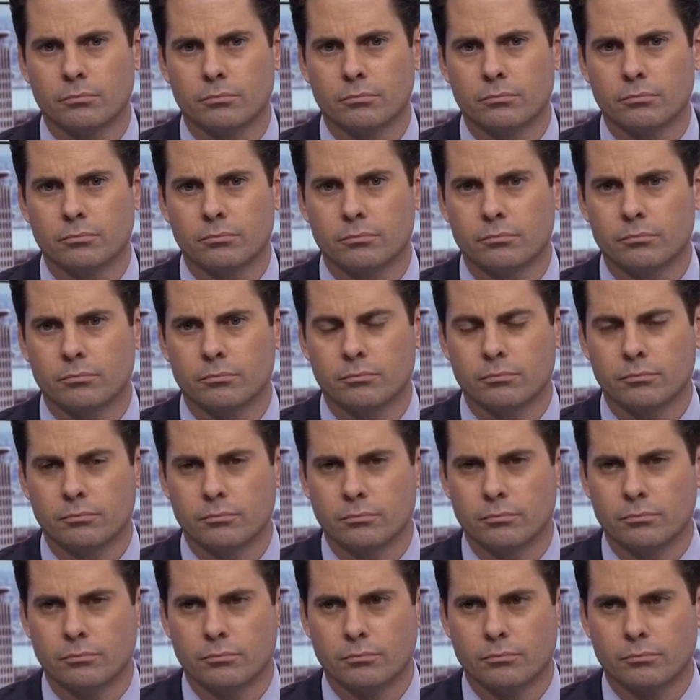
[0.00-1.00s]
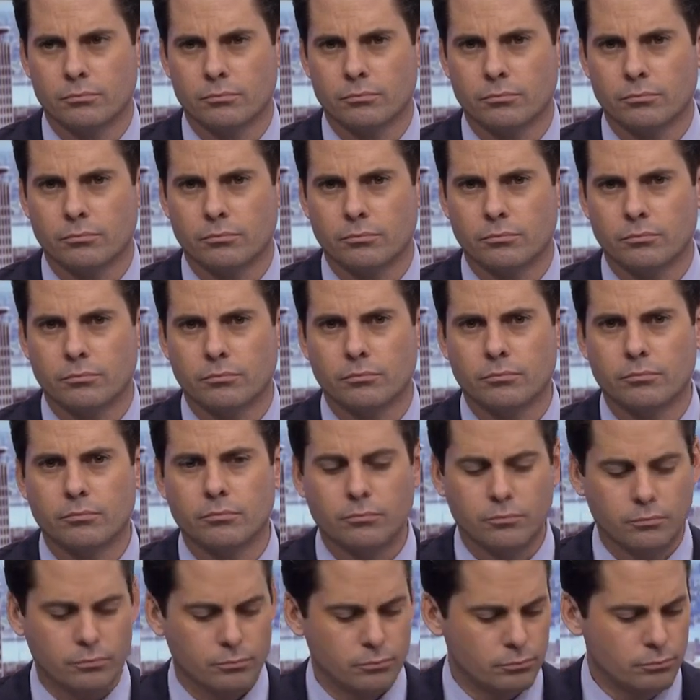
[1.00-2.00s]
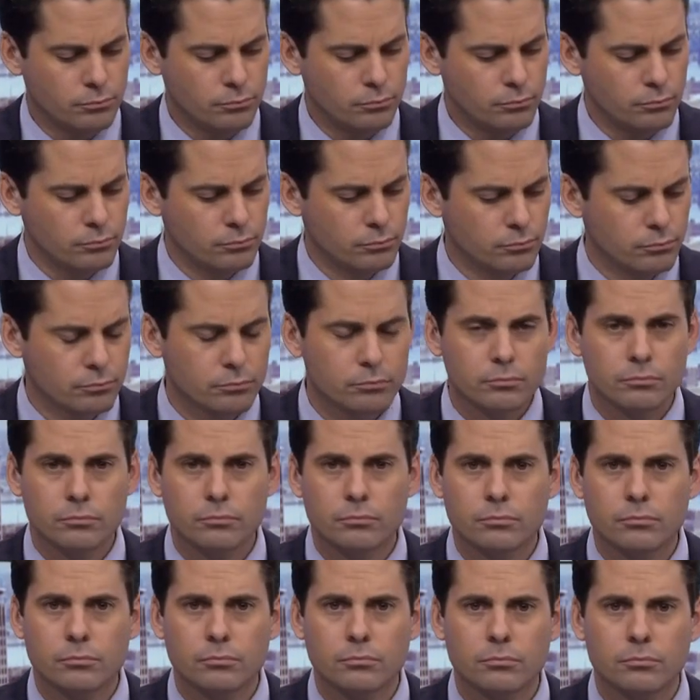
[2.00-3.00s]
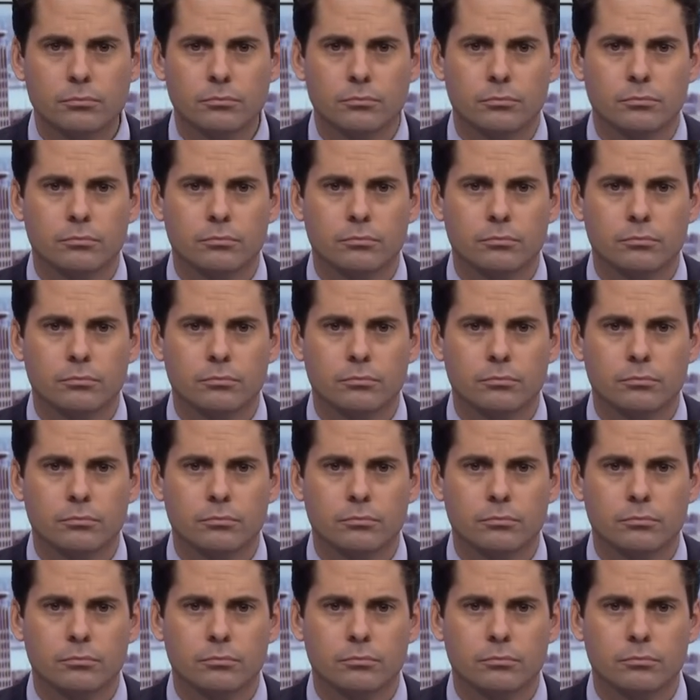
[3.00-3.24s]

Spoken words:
(not speaking)